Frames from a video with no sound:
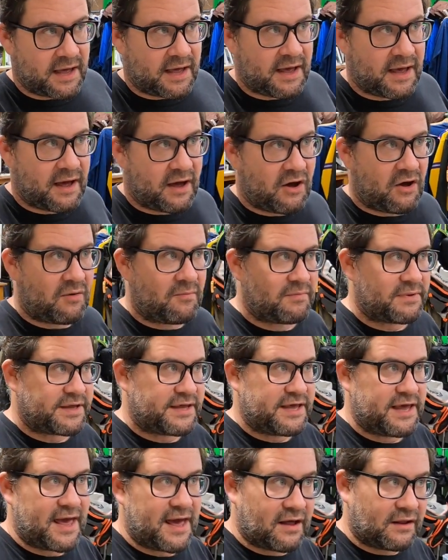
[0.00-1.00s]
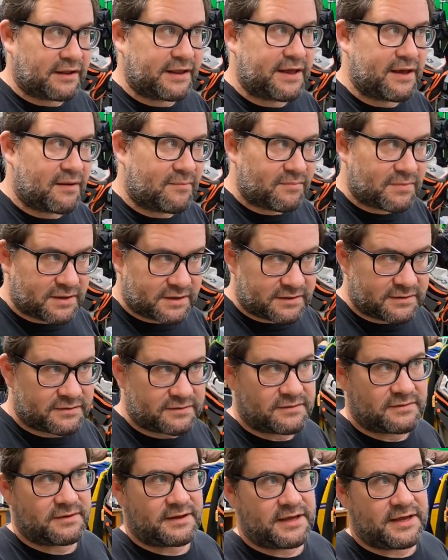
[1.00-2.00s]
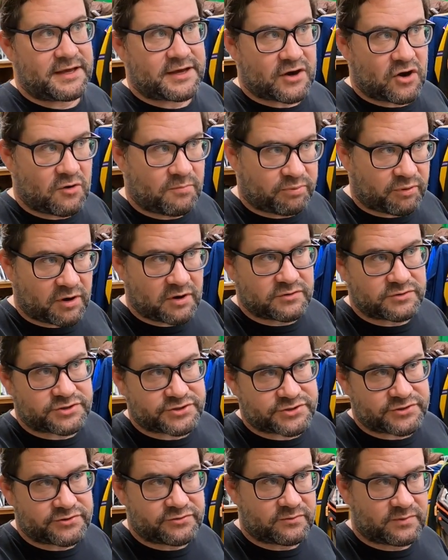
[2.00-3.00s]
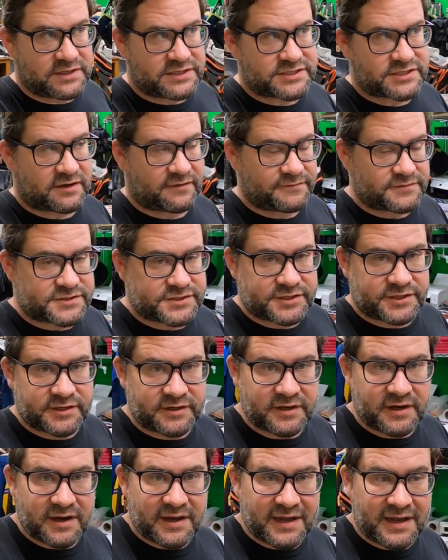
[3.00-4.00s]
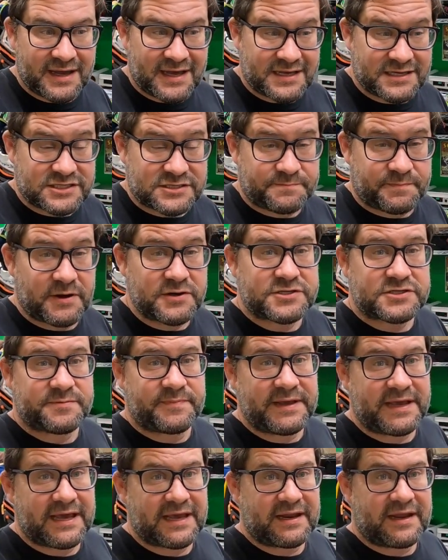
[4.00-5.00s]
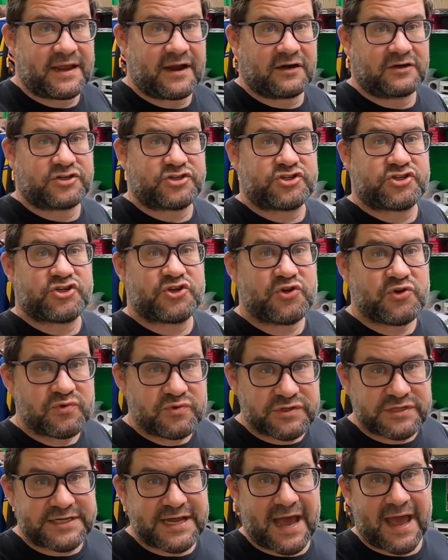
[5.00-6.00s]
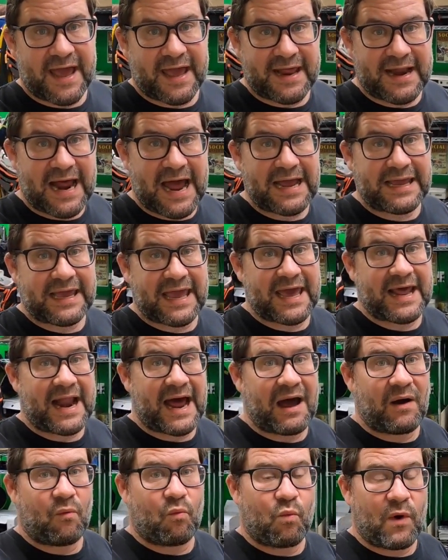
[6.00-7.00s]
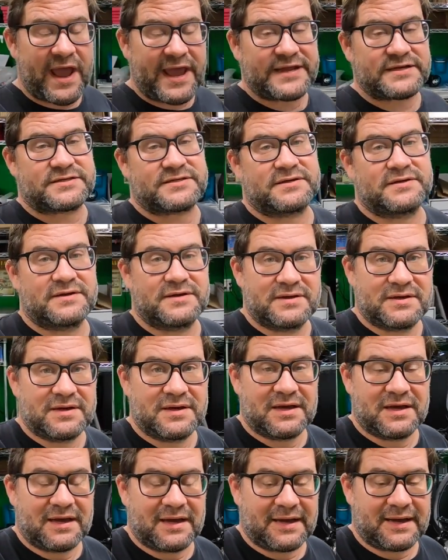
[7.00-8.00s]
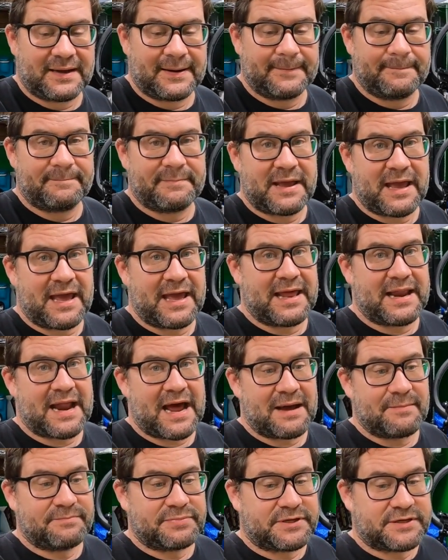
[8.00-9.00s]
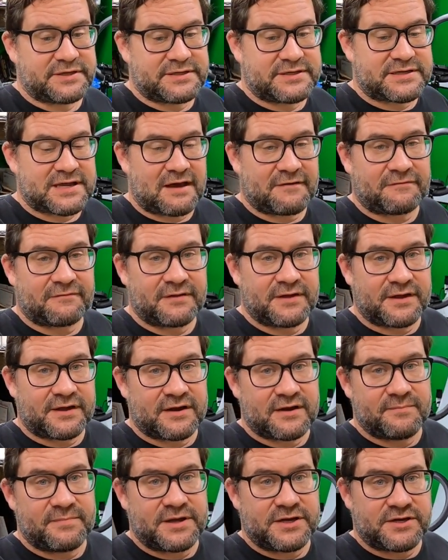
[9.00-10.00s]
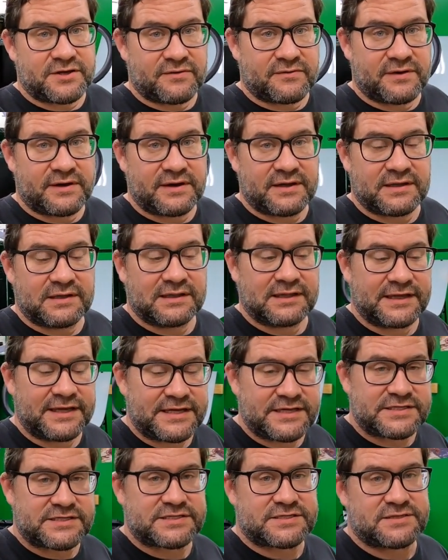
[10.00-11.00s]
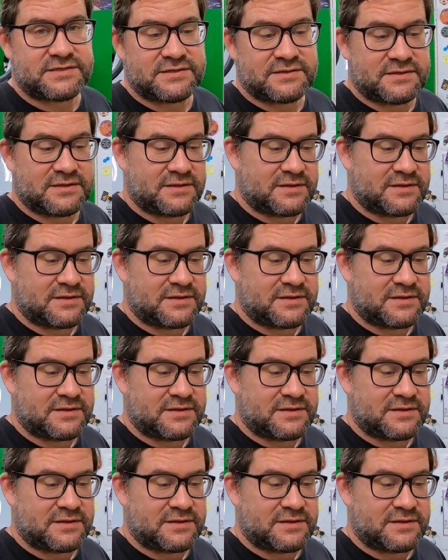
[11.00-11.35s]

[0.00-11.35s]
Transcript: Elm ELM Eco Pro 2 resurfacer. It's supposed to be getting here Tuesday, and I cannot wait. Um, and I'm definitely going to be doing at least